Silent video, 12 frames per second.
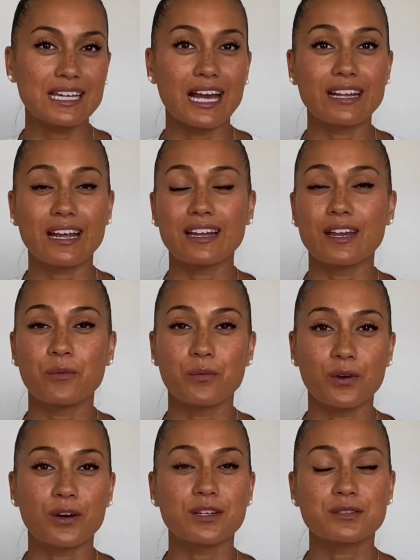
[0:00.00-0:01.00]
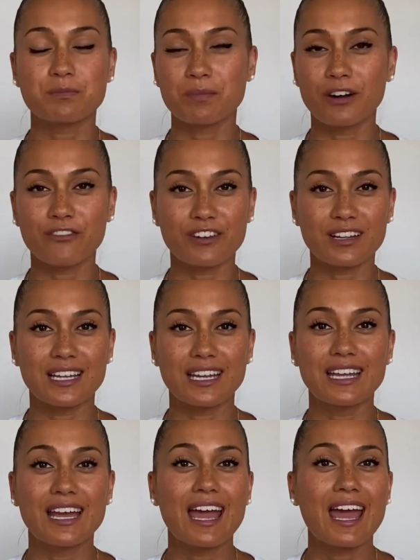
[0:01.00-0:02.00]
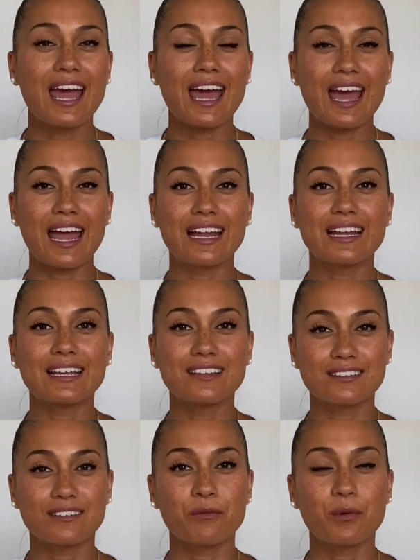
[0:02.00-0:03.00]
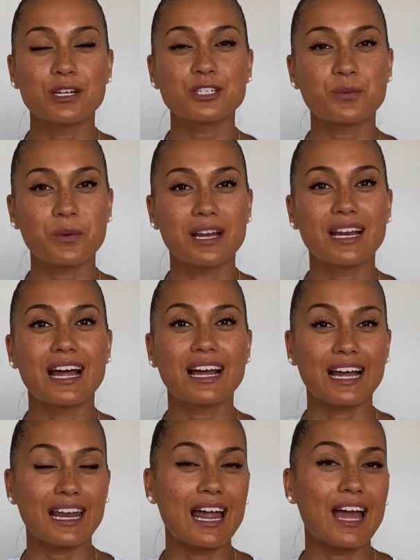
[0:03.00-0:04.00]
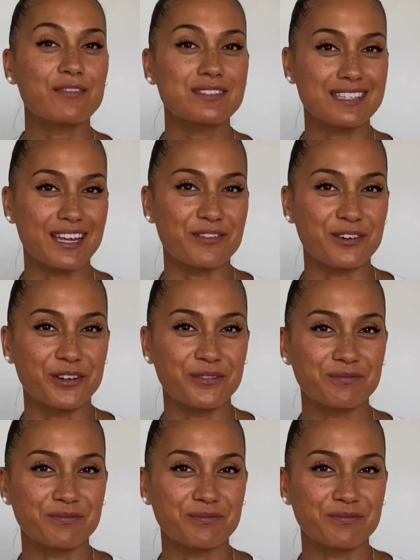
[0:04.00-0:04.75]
and then it works perfectly and it was really like a lifesaver.